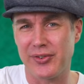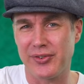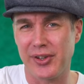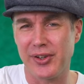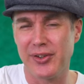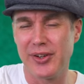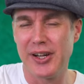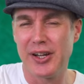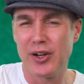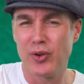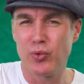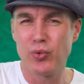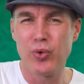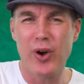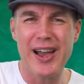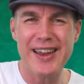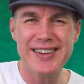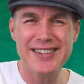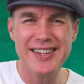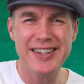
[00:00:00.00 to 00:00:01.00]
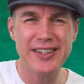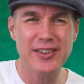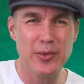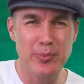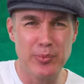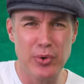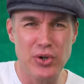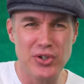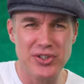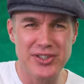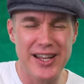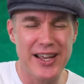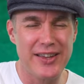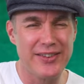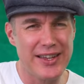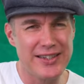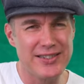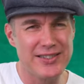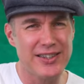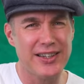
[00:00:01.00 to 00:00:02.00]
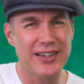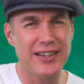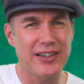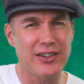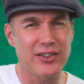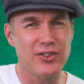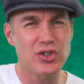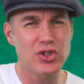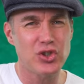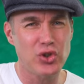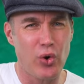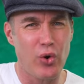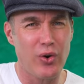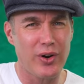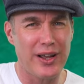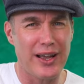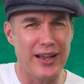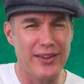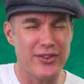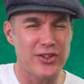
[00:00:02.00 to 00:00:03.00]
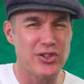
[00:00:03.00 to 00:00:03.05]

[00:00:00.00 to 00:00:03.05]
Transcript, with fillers: So writing the push down, that's the little shortcut,